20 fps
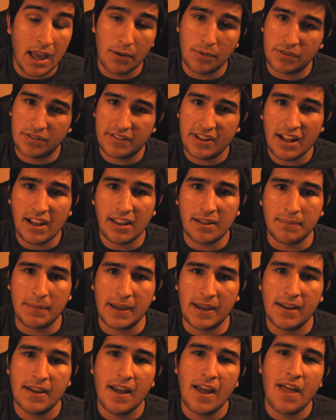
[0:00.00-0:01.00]
It was telling
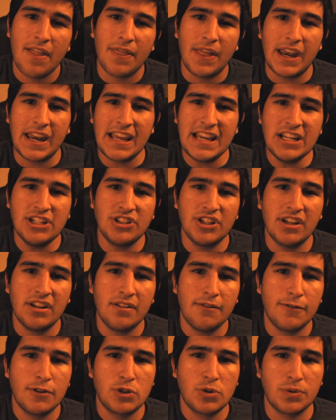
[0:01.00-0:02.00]
me that each
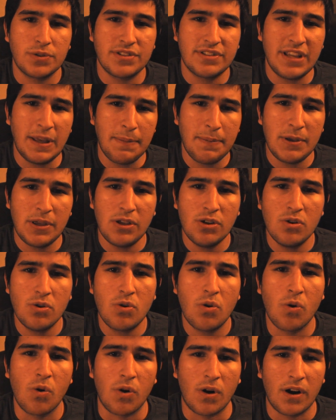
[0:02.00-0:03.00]
individual
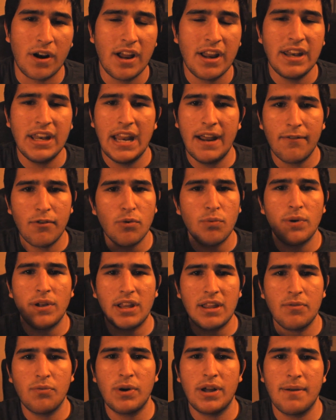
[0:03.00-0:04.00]
CPU core never
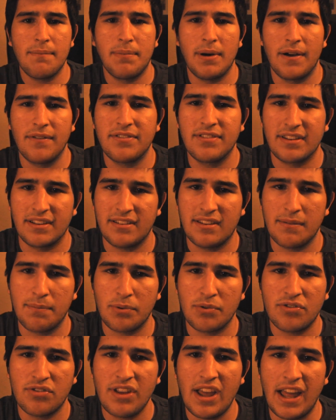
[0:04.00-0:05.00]
really went above
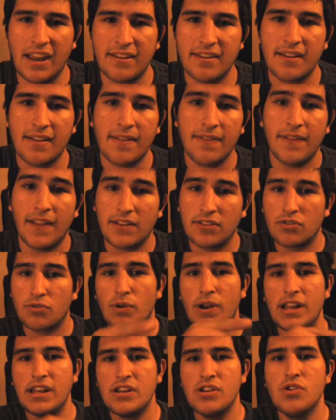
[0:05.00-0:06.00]
60%. That's
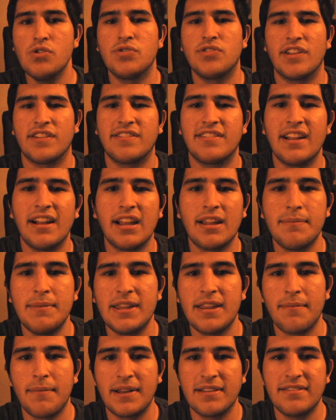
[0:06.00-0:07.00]
great news. That's telling
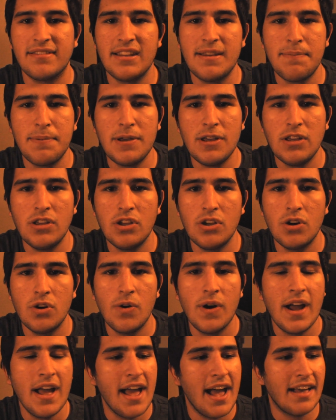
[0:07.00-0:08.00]
me that my
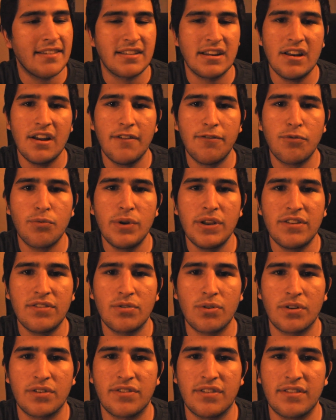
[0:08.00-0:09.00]
CPU has enough
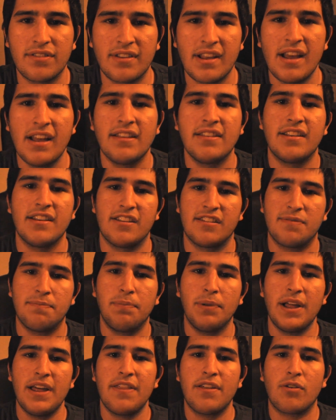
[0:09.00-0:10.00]
resources to
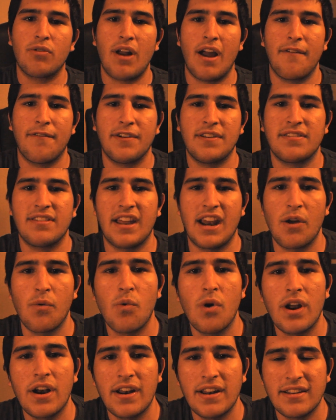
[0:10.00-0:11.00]
display the graphics that I
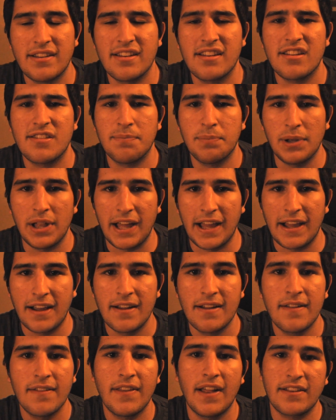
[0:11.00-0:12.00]
wanted it to display.
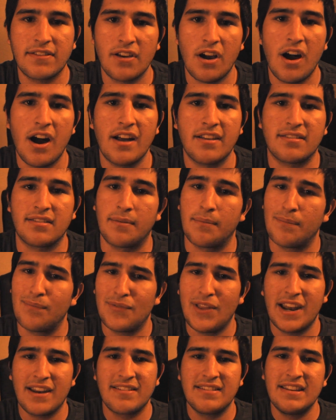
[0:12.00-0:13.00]
That's awesome.
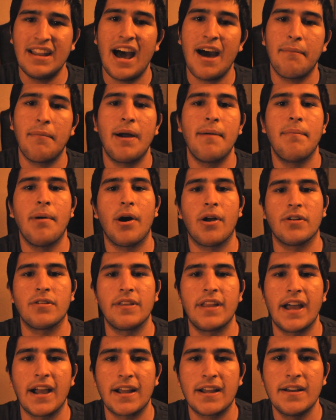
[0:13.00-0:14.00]
That is not my
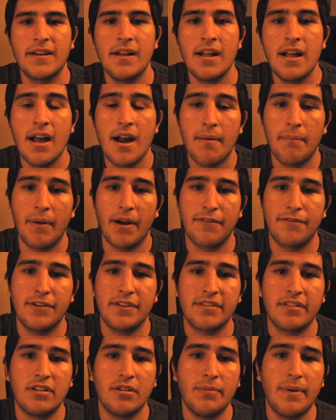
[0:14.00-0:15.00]
bottleneck. My
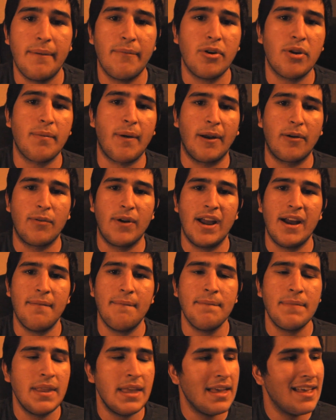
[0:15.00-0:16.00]
physical memory, my
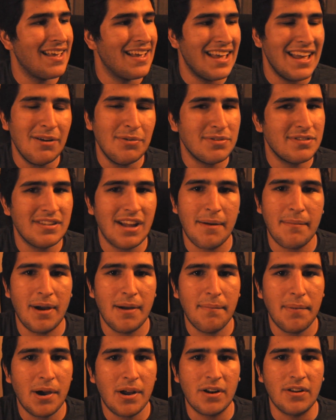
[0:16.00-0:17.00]
RAM, it was not
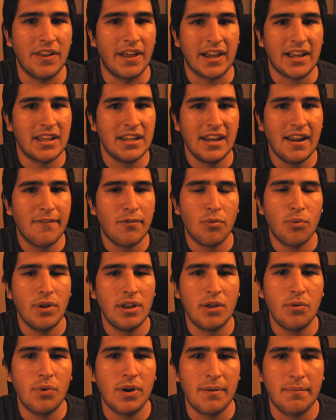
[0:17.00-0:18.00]
my bottleneck. It never
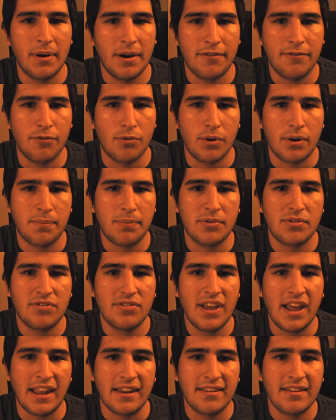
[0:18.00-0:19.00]
really went above
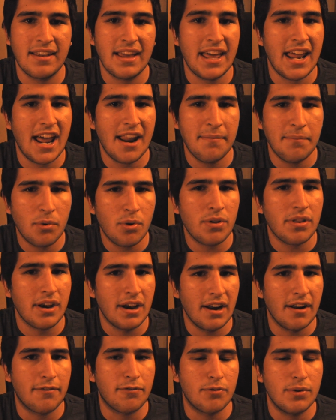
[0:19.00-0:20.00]
40%. It had more
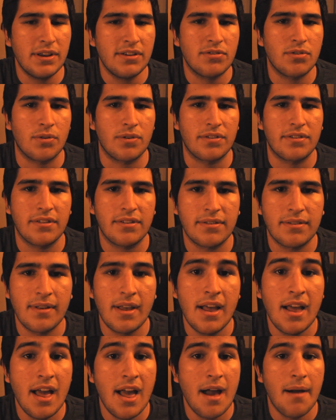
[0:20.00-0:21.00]
than enough
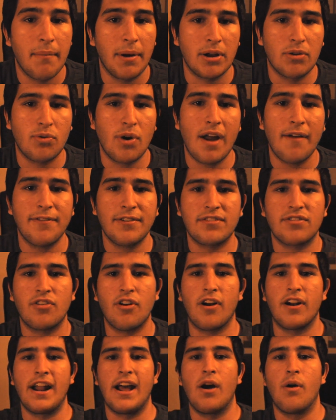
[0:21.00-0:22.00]
resources. My graphics
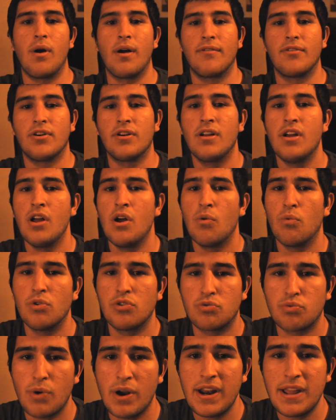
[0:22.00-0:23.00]
card, however,
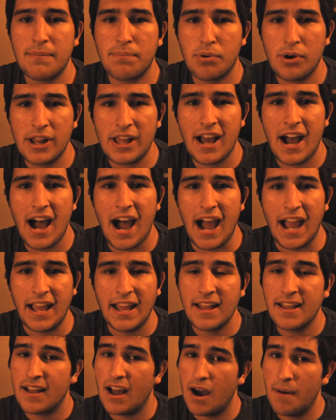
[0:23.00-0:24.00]
was running pretty high,
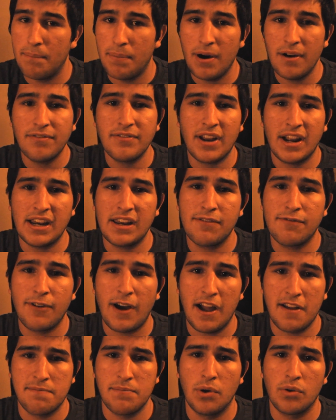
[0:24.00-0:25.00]
above
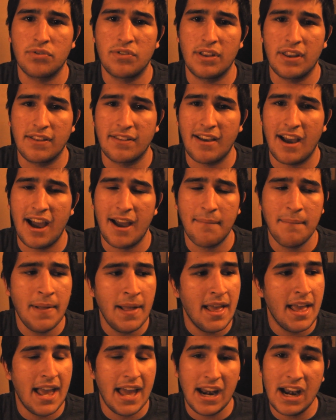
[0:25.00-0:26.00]
95 most of the time,
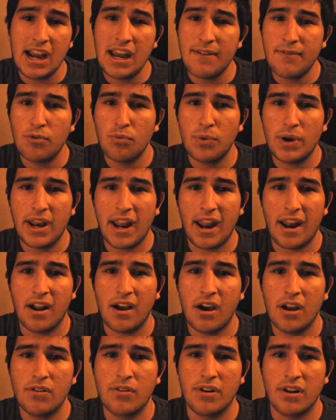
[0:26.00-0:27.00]
and it even went at
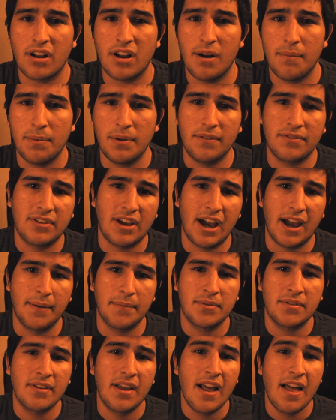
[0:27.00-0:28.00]
100 a couple of
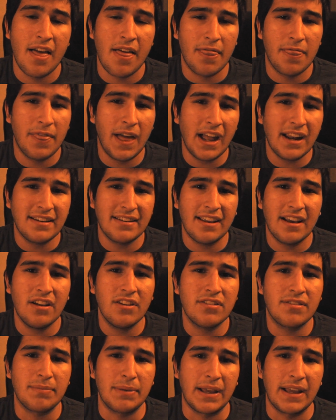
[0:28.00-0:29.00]
times. That
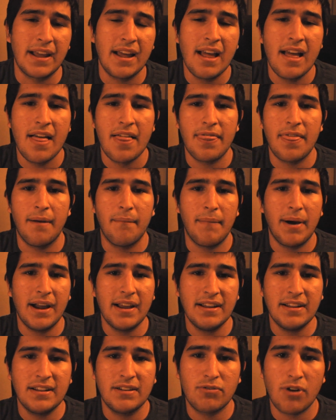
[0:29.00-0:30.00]
tells me that
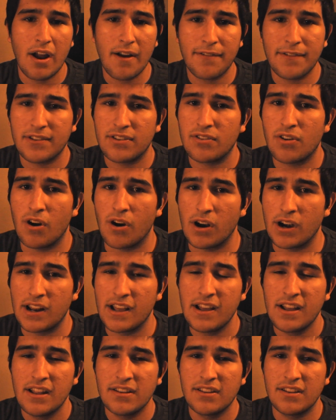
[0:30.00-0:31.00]
my graphics
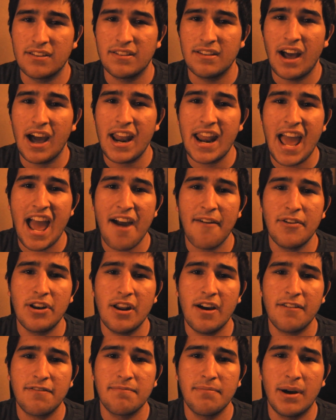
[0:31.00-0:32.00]
card does not have
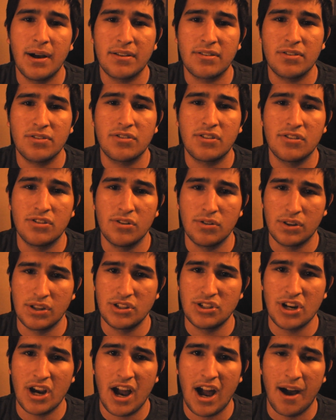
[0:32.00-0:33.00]
enough muscle to do
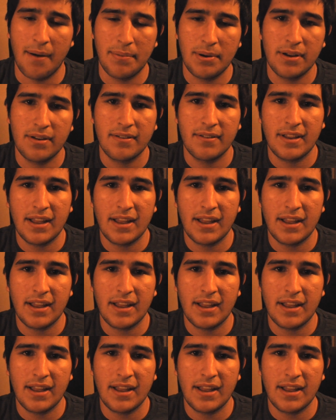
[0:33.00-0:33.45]
the job.